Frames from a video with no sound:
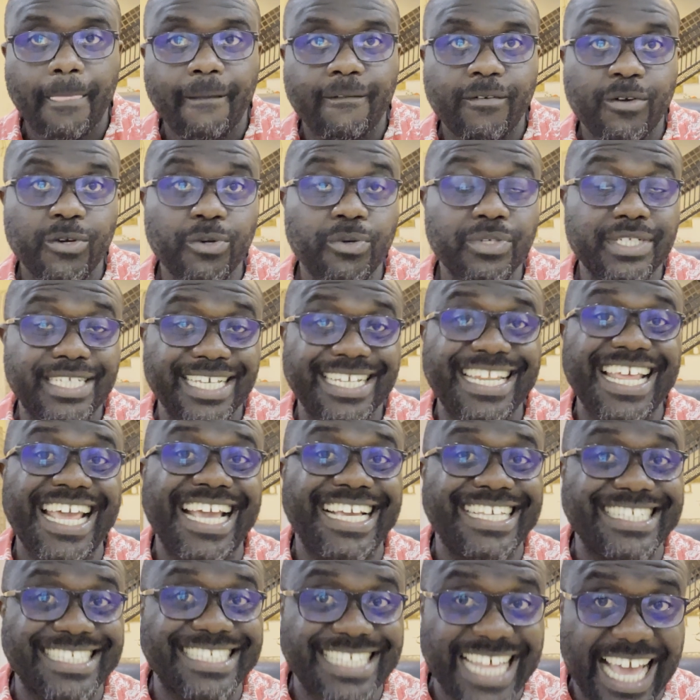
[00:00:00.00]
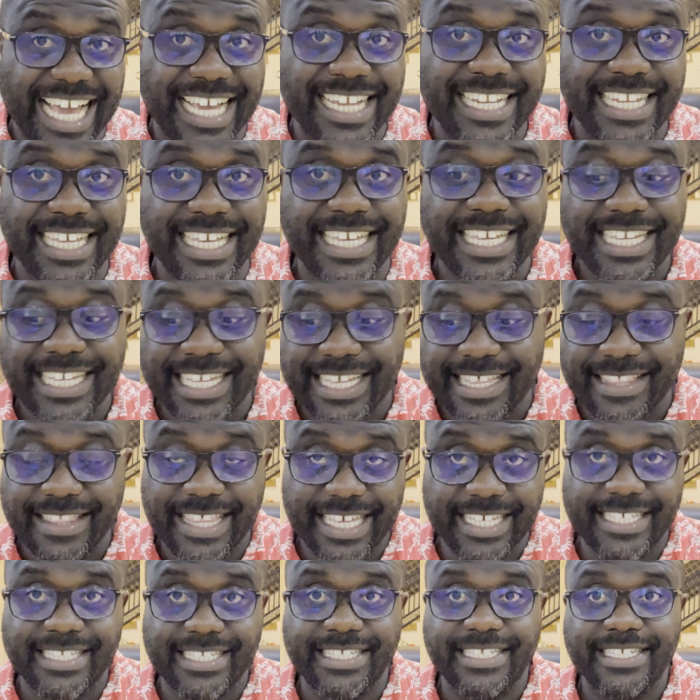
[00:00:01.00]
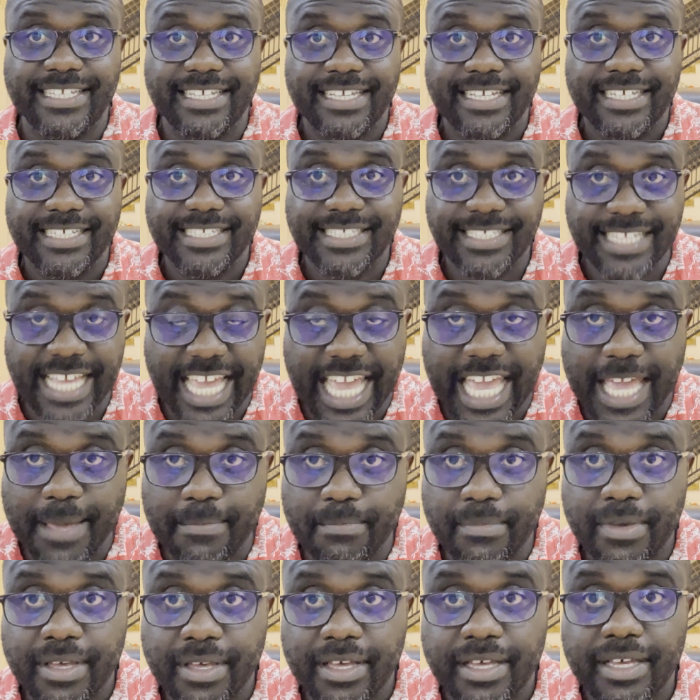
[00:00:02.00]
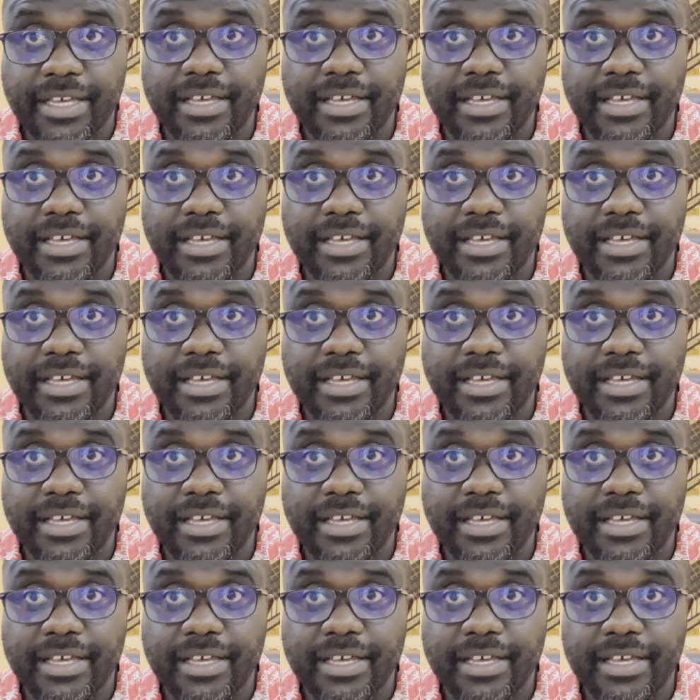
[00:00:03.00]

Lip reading: who did exactly this same